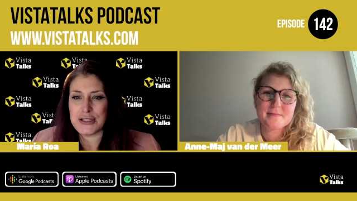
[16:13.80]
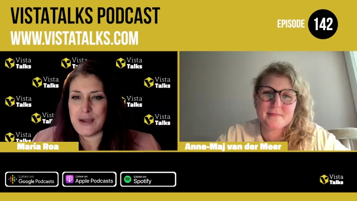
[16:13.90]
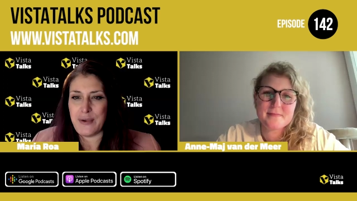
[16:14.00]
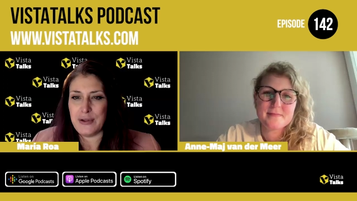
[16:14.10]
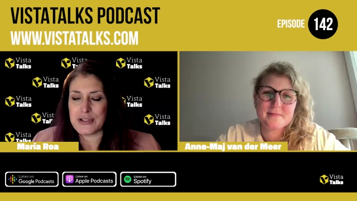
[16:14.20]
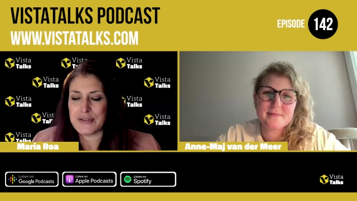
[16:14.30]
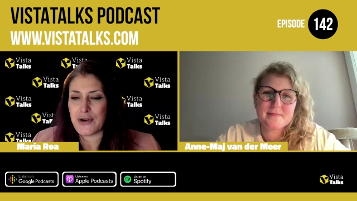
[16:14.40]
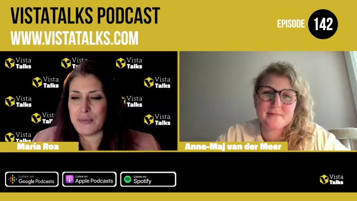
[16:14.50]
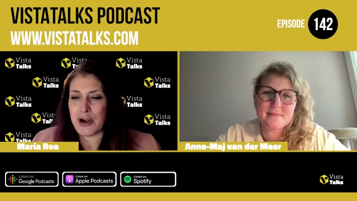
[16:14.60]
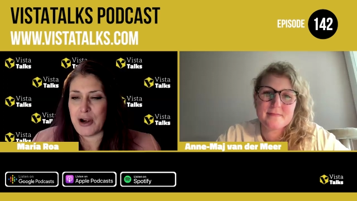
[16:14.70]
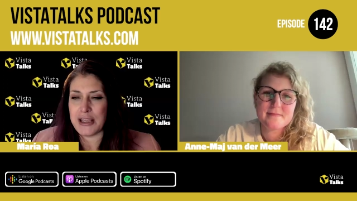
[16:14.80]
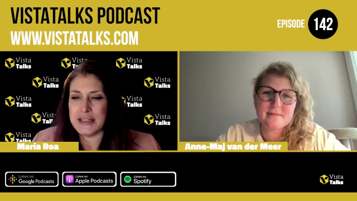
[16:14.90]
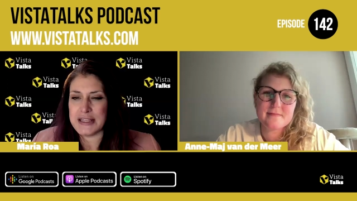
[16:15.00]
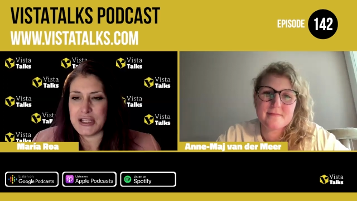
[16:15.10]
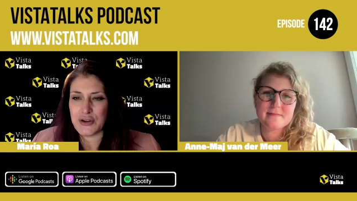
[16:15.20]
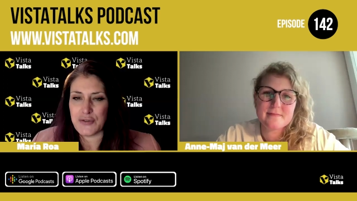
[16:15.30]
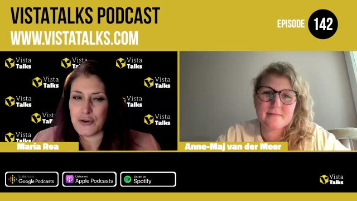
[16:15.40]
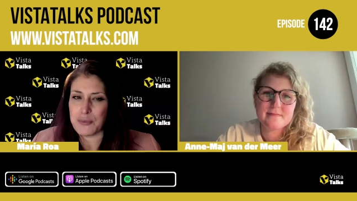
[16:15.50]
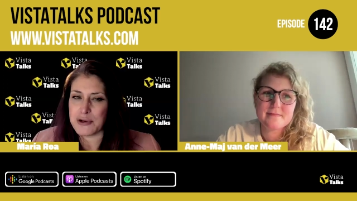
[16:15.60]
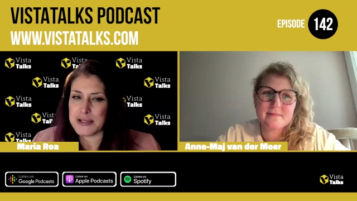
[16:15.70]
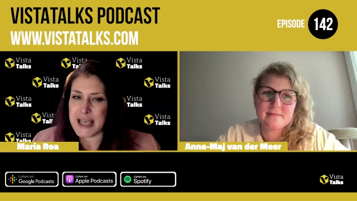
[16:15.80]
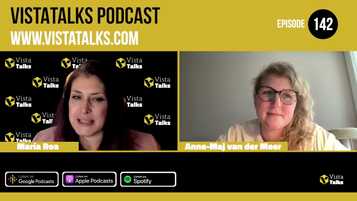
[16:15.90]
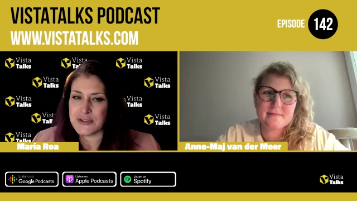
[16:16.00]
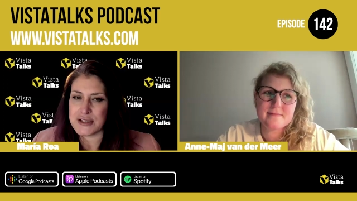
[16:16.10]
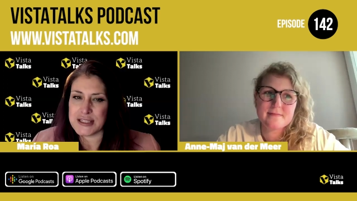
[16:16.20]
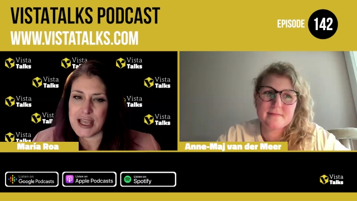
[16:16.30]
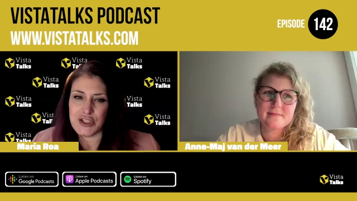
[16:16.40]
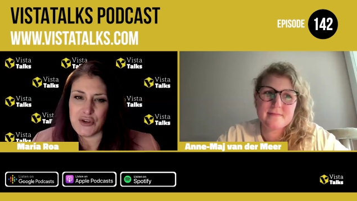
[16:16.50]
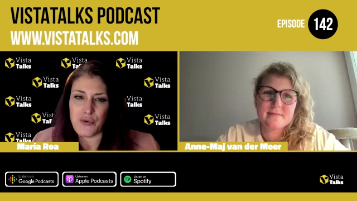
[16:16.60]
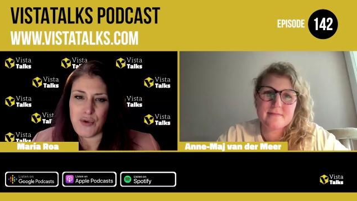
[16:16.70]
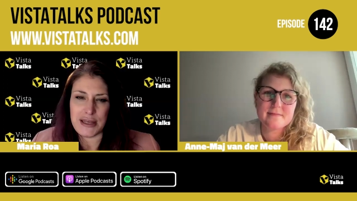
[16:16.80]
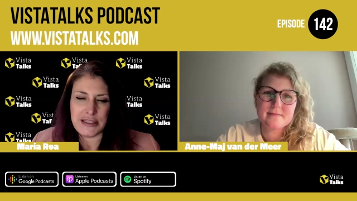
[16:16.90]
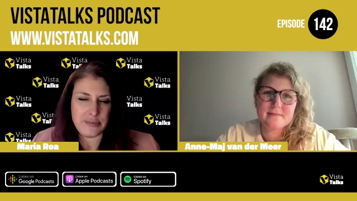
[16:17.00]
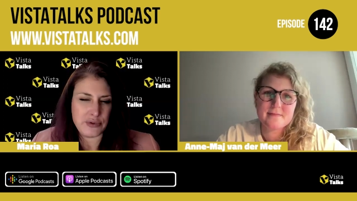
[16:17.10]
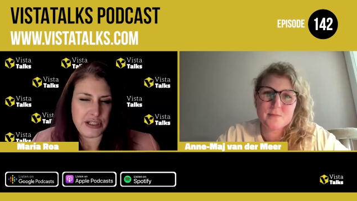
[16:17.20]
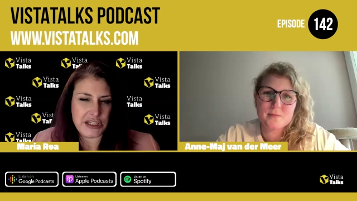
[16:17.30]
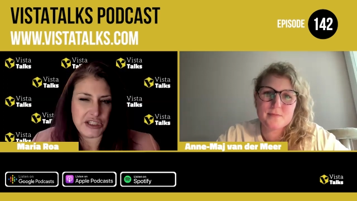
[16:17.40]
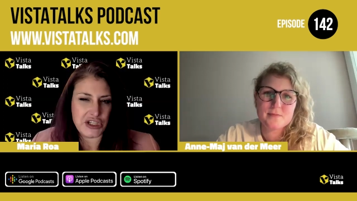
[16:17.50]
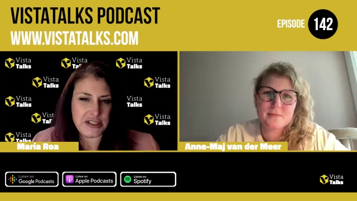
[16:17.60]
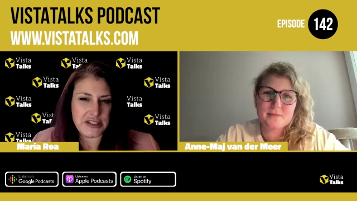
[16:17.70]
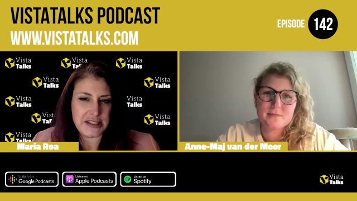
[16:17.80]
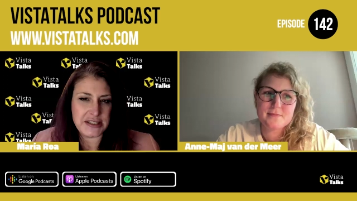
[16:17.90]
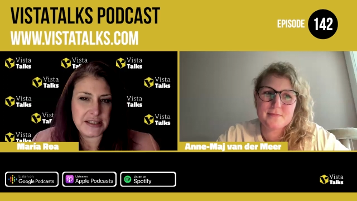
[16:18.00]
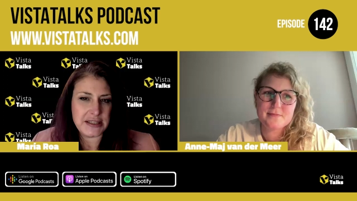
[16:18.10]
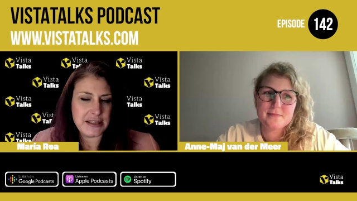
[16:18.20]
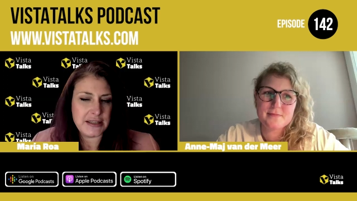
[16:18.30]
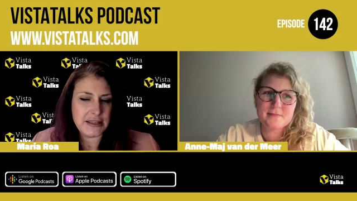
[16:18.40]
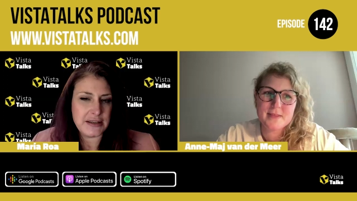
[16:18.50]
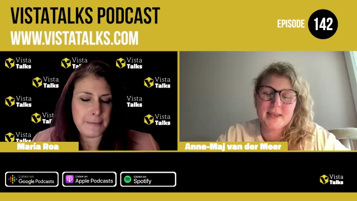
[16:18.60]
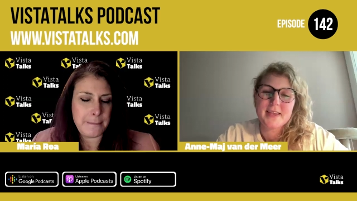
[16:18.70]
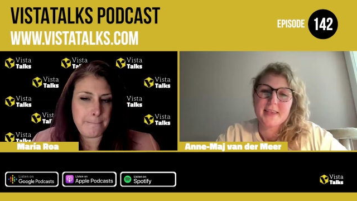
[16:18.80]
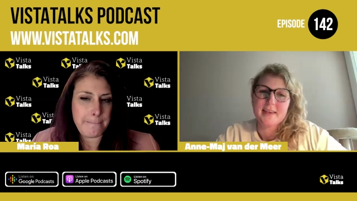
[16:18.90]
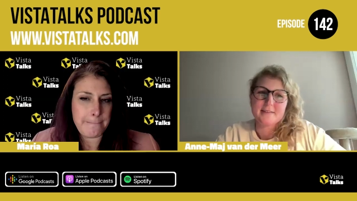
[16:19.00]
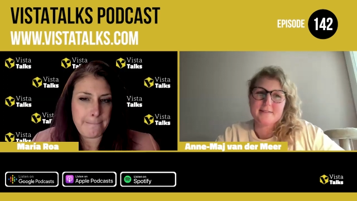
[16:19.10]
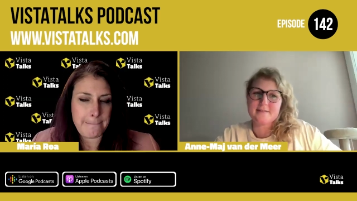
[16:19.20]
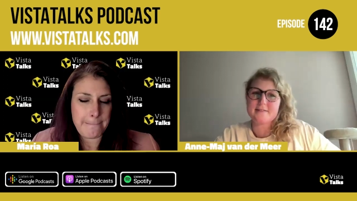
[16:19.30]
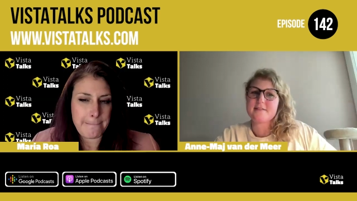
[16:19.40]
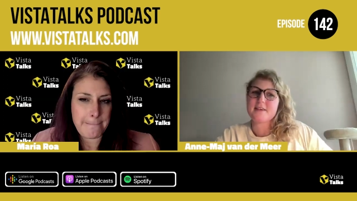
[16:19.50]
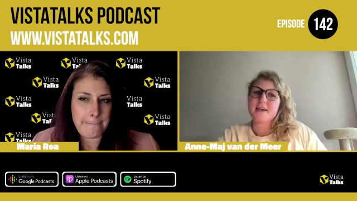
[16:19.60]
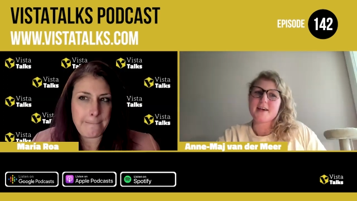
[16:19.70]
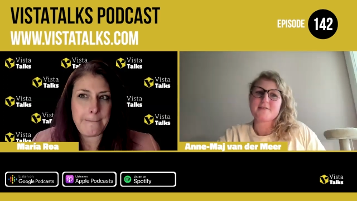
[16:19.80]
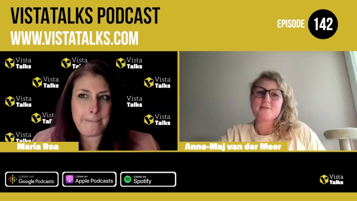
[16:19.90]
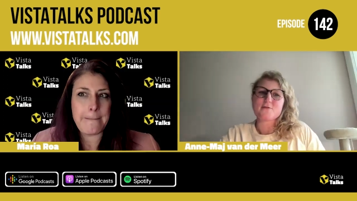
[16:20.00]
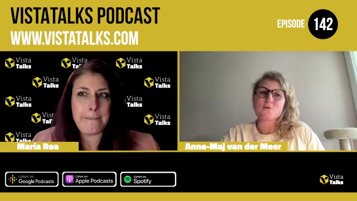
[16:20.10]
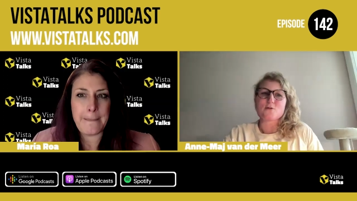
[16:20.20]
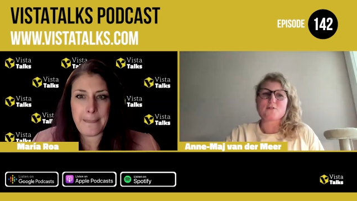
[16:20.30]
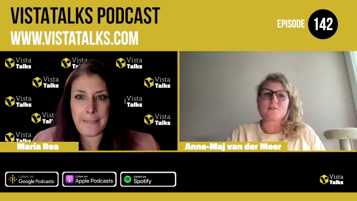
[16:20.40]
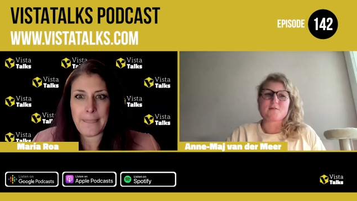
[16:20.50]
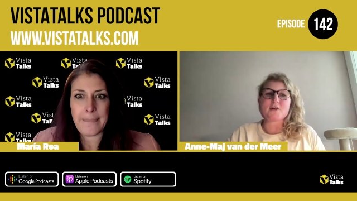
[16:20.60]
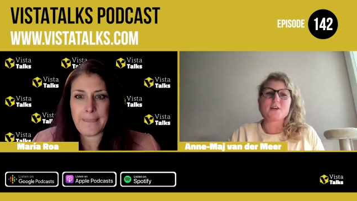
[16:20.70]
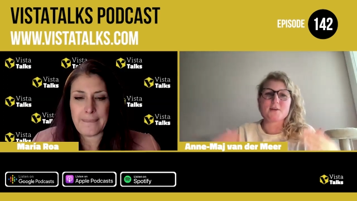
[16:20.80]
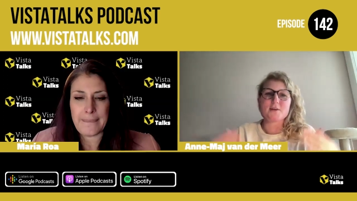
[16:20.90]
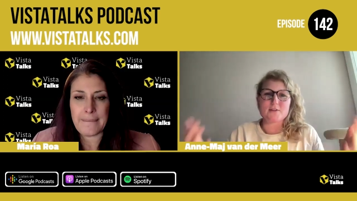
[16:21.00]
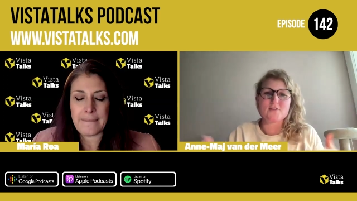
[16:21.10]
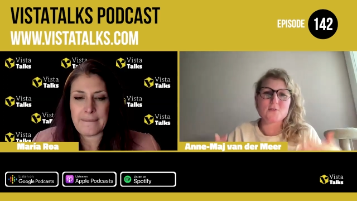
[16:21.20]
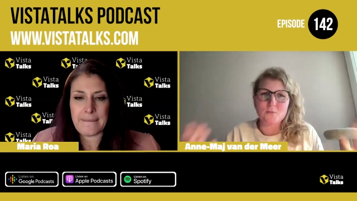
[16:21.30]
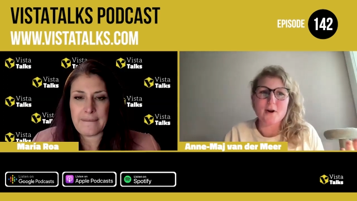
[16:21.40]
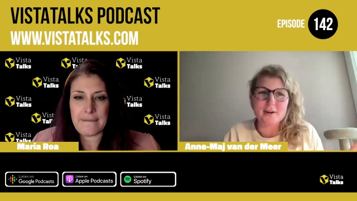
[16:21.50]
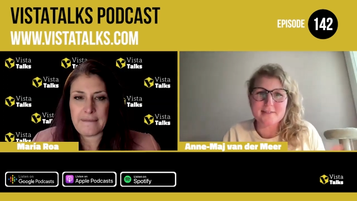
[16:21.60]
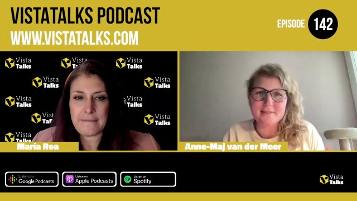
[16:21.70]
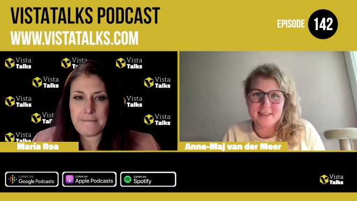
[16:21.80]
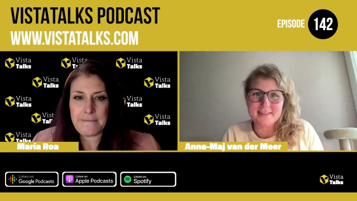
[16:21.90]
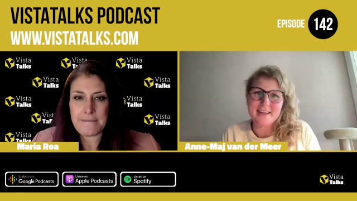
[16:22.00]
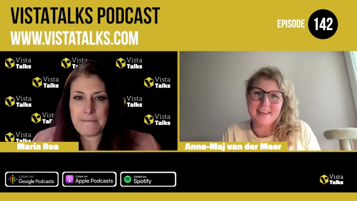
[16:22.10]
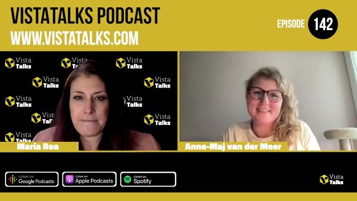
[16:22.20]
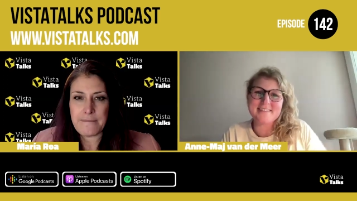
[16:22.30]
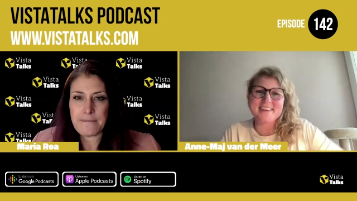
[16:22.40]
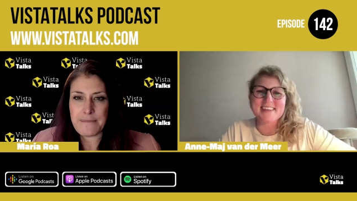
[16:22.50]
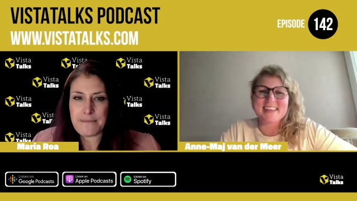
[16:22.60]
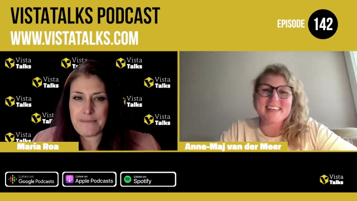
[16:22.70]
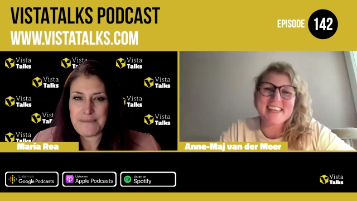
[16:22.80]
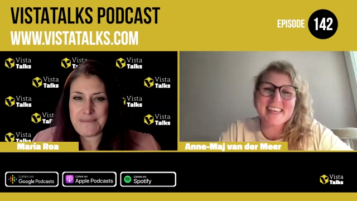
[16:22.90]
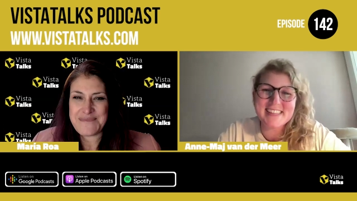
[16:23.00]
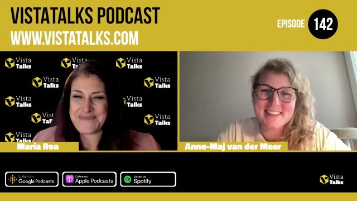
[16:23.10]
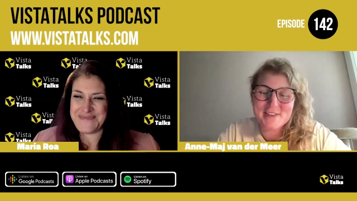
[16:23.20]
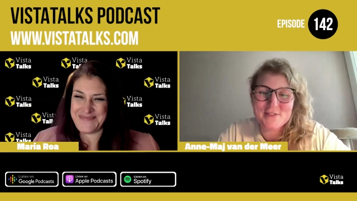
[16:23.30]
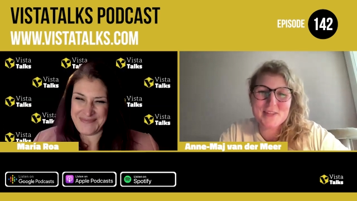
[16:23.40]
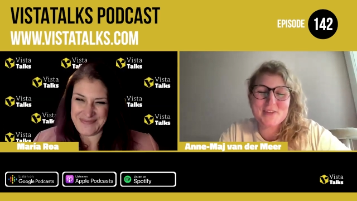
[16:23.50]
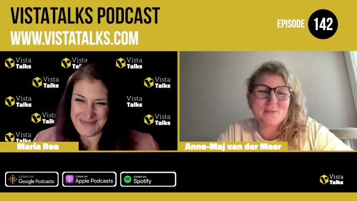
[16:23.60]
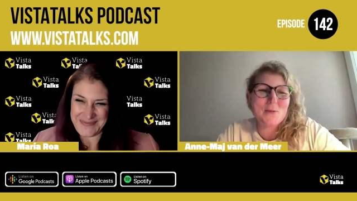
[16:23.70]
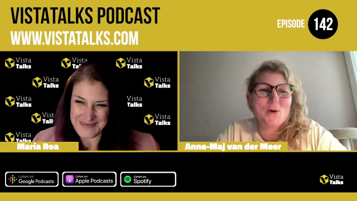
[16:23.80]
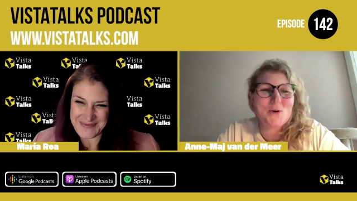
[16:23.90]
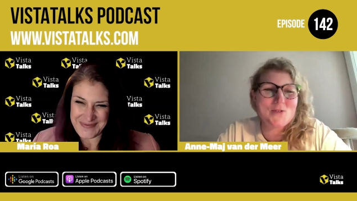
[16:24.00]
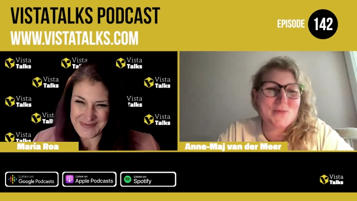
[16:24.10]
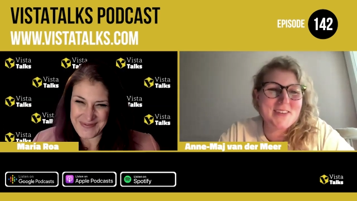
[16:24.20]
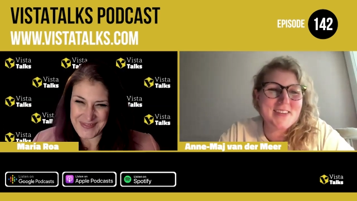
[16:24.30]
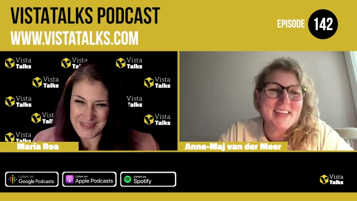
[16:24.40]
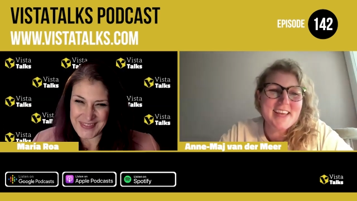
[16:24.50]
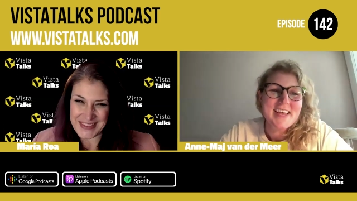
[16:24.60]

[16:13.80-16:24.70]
Speaker 1: cross-lingual transformer architecture for precise translation quality predictions?
Speaker 2: Yes. Yeah, it's of course very much marketing text in these, these blogs. But